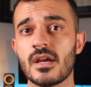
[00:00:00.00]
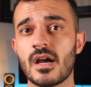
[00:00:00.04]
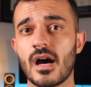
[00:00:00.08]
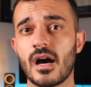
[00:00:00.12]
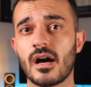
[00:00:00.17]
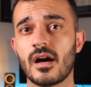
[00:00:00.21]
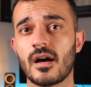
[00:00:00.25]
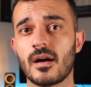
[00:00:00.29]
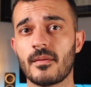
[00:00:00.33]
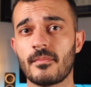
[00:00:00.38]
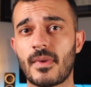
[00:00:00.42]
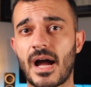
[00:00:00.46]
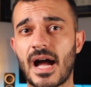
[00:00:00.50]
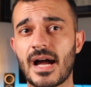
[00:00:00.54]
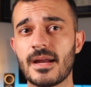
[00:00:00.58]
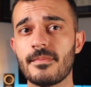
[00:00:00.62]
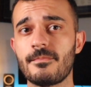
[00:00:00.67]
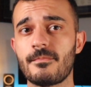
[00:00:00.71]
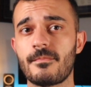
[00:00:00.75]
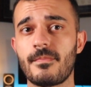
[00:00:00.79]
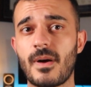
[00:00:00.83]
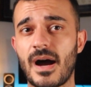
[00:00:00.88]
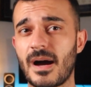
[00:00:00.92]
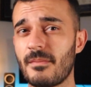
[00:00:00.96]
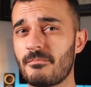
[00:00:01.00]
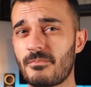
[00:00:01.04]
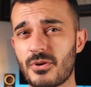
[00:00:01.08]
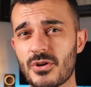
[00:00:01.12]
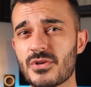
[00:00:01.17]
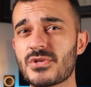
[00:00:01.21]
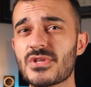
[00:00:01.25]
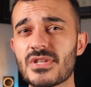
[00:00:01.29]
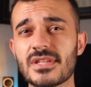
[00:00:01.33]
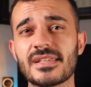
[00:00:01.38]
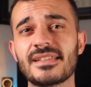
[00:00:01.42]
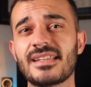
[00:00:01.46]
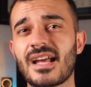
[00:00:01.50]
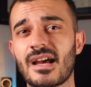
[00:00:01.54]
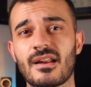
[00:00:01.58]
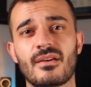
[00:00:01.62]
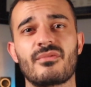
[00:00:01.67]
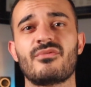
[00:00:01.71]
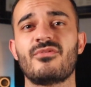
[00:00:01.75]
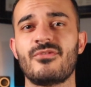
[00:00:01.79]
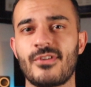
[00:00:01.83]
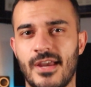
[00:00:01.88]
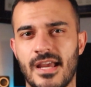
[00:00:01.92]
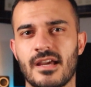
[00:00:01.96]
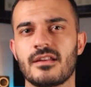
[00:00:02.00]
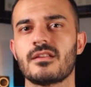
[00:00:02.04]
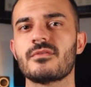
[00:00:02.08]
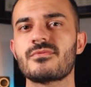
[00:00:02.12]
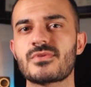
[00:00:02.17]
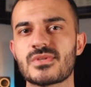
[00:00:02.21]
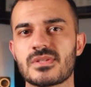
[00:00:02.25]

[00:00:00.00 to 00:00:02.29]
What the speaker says: I'm personally not a fan of